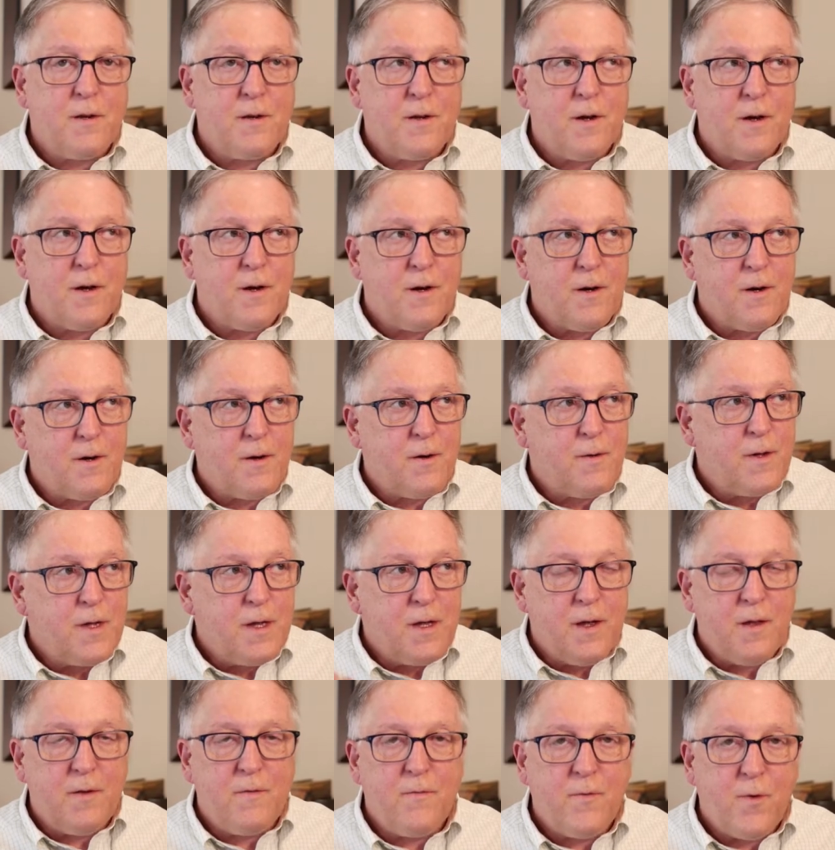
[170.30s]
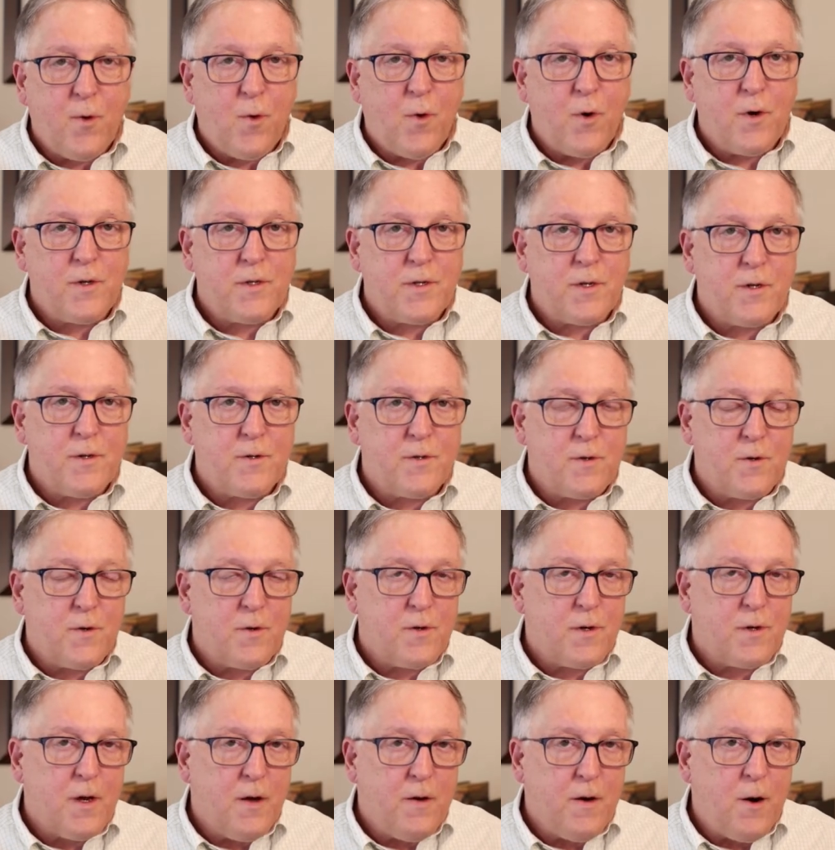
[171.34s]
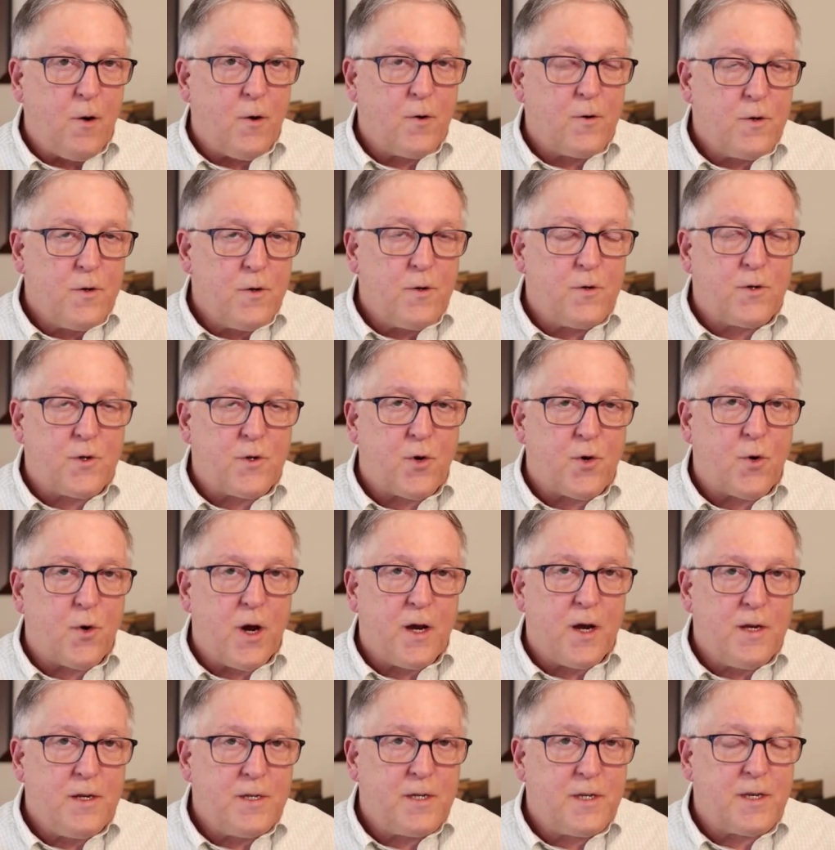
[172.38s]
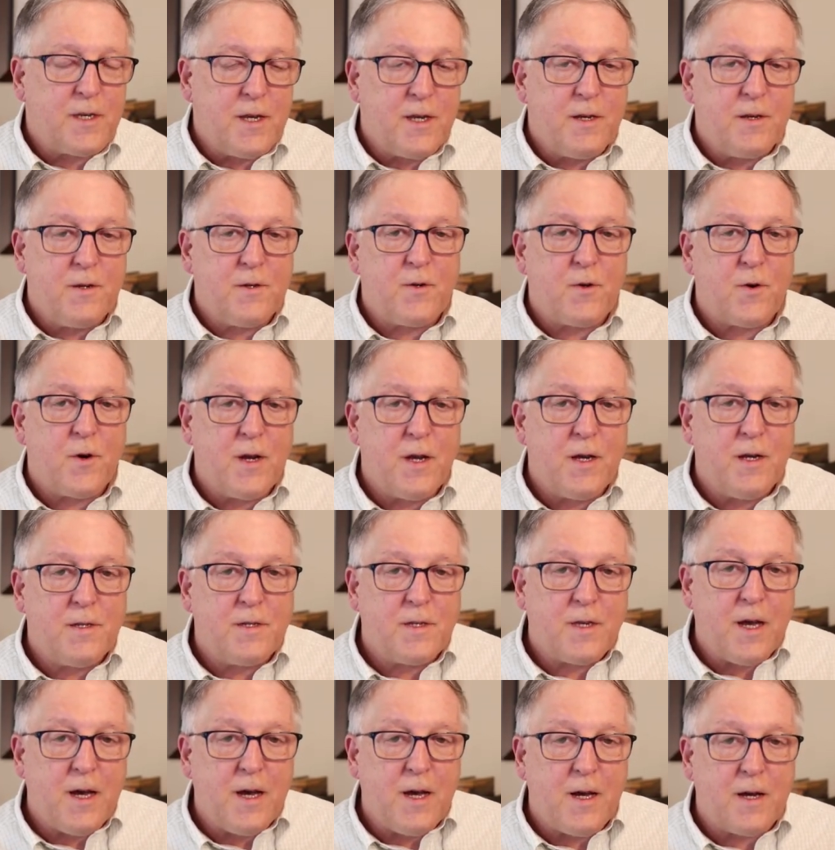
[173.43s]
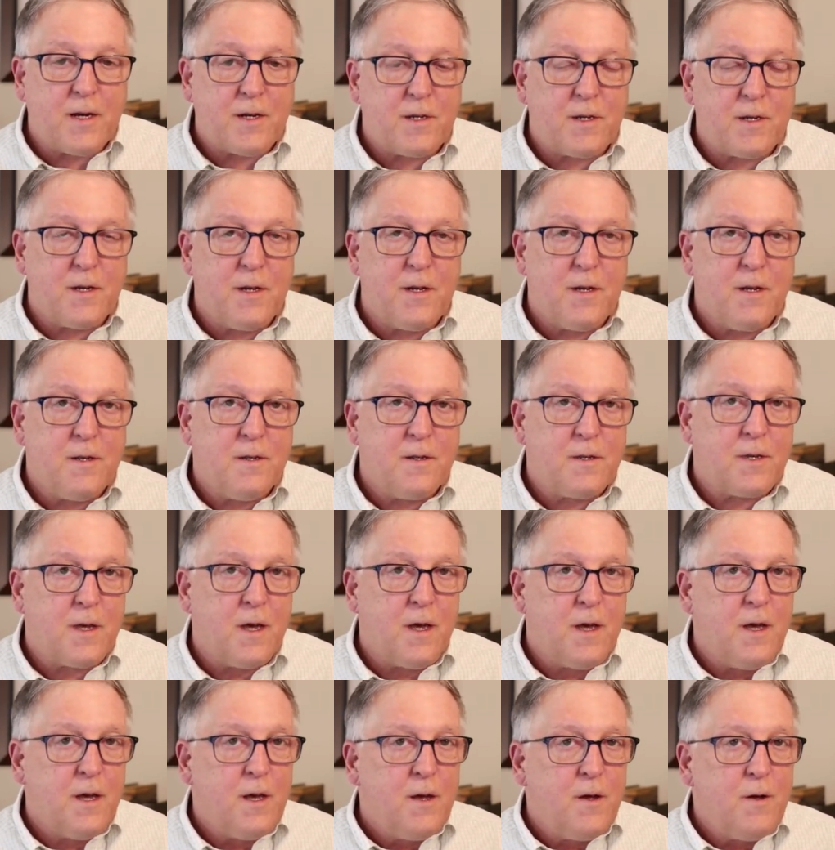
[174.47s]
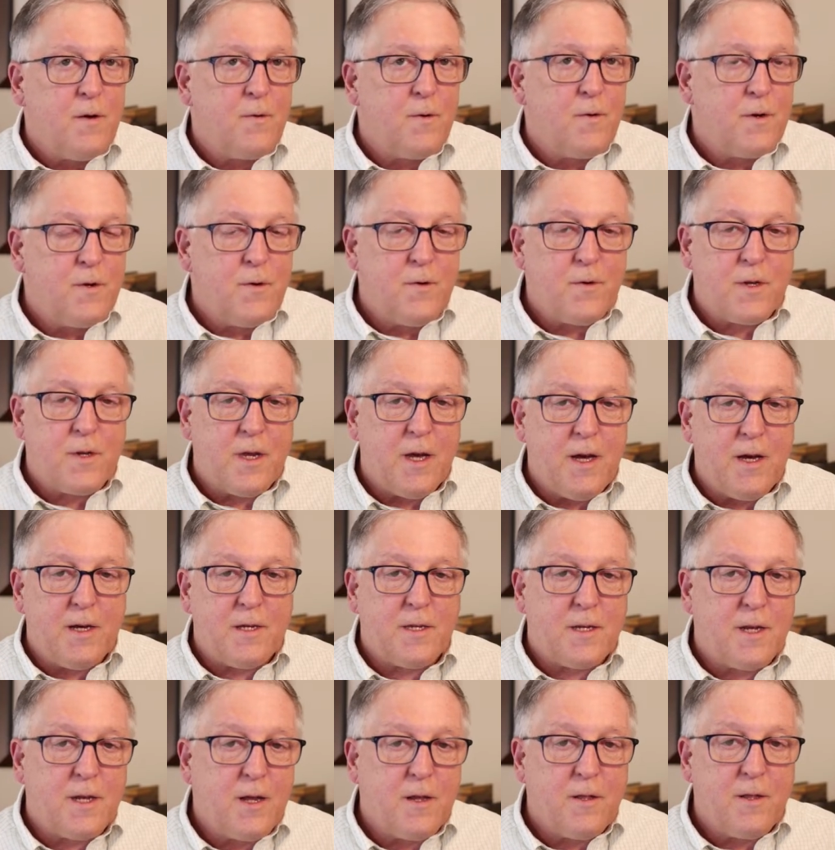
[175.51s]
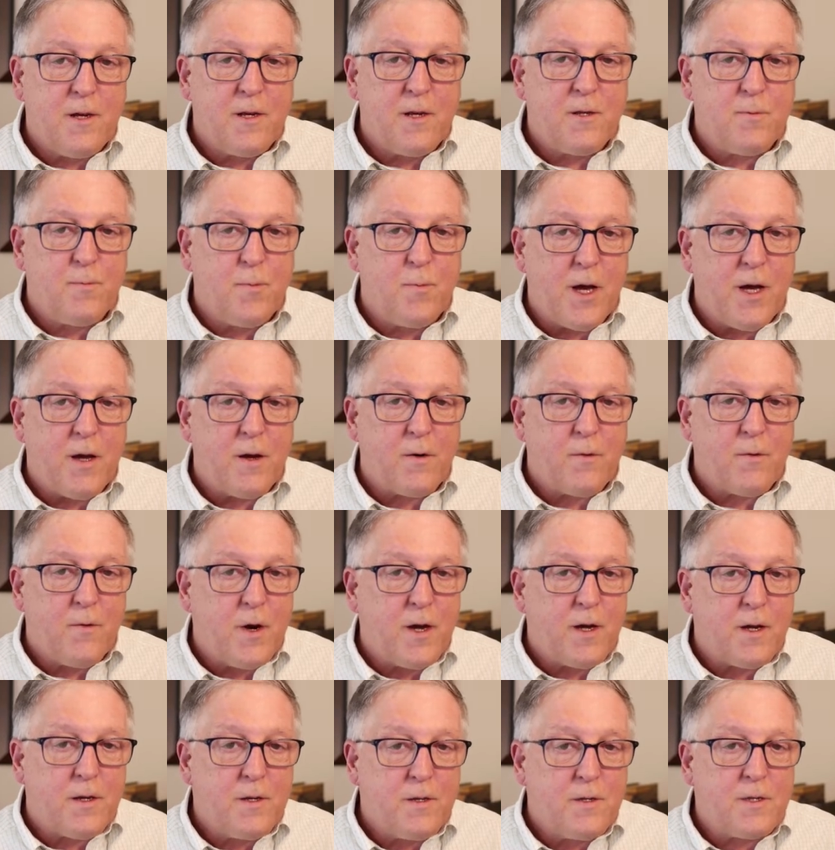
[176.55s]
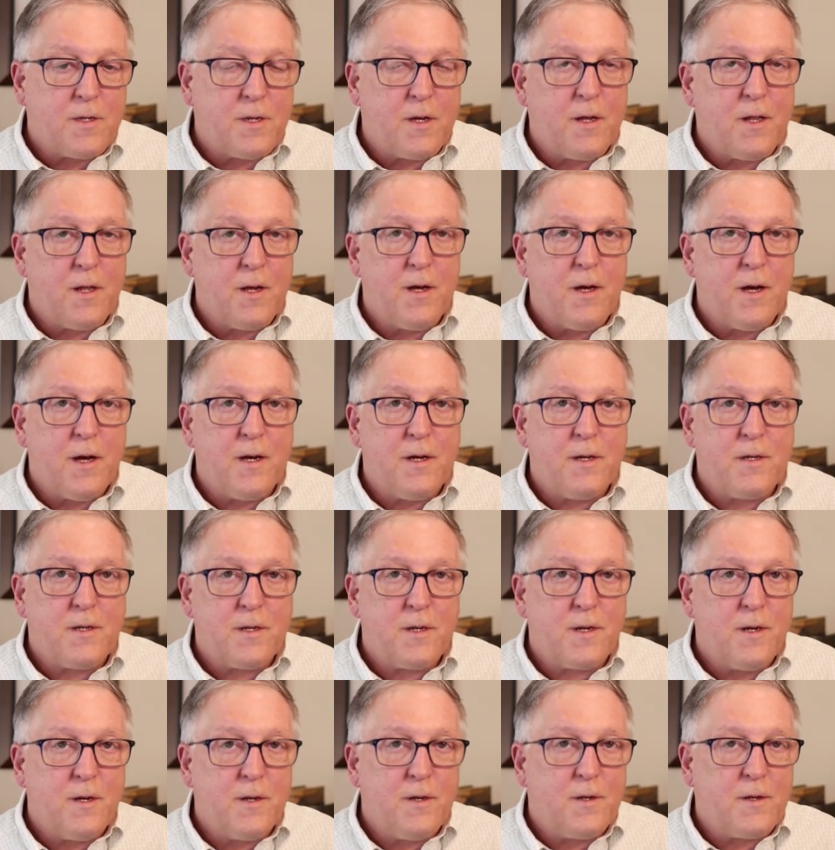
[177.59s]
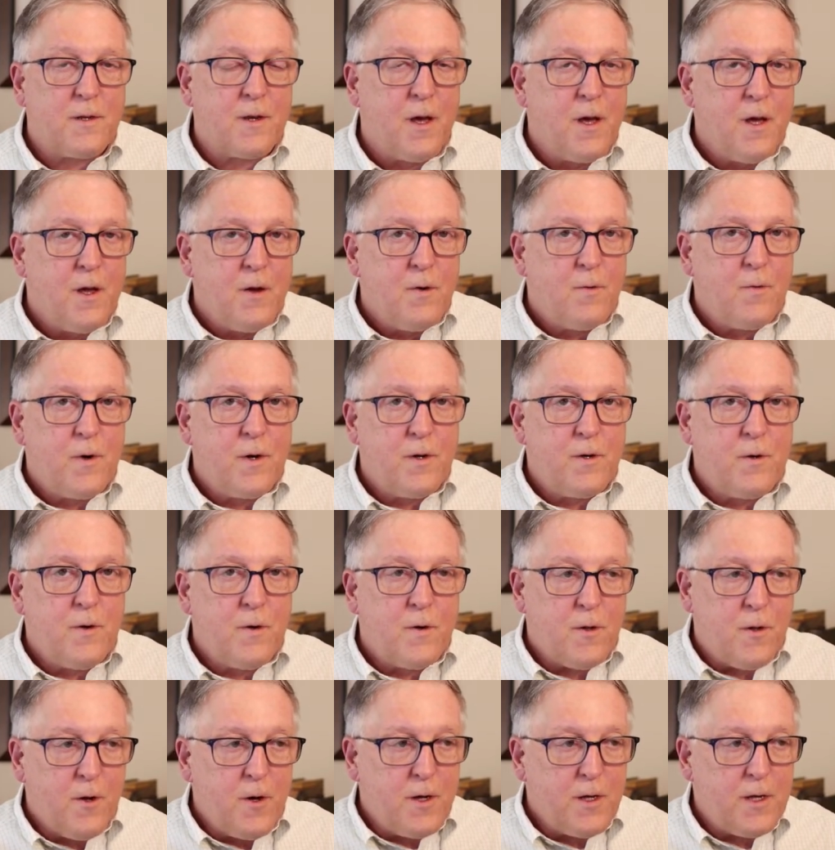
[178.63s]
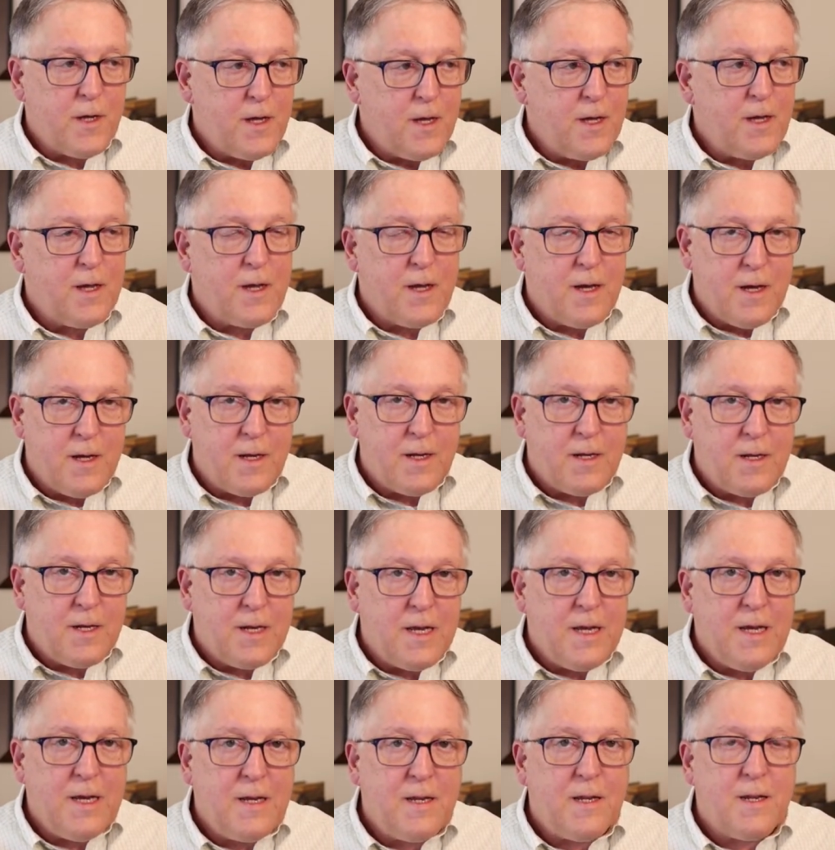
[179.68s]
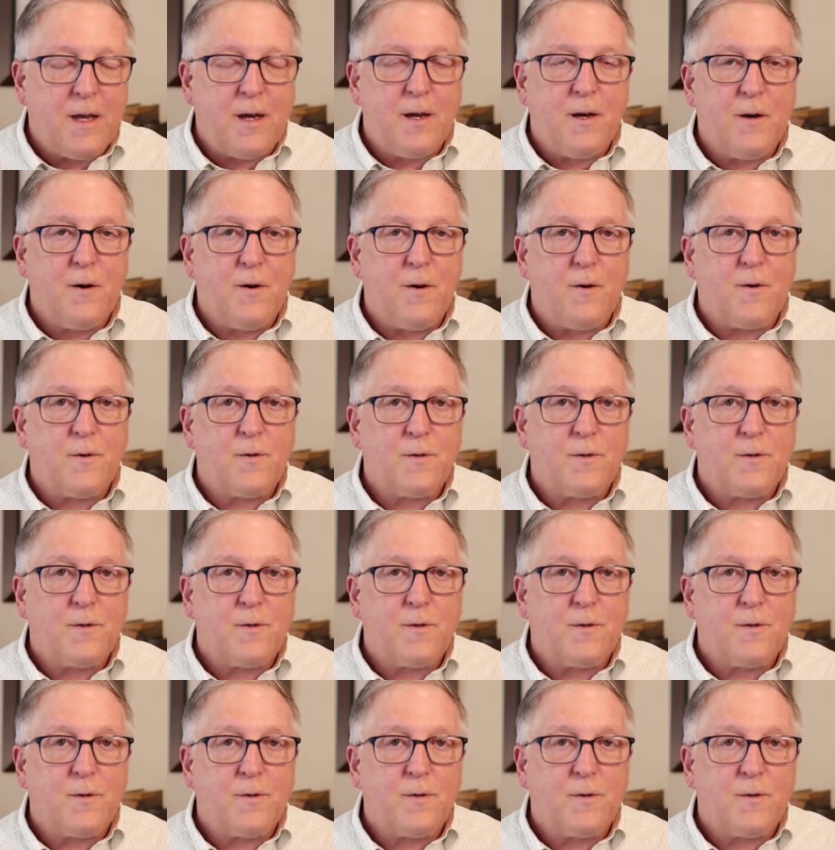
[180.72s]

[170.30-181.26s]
uh, invoices or, or you're tracing transactions, when you're testing these bank reconciliations, when you're looking at details,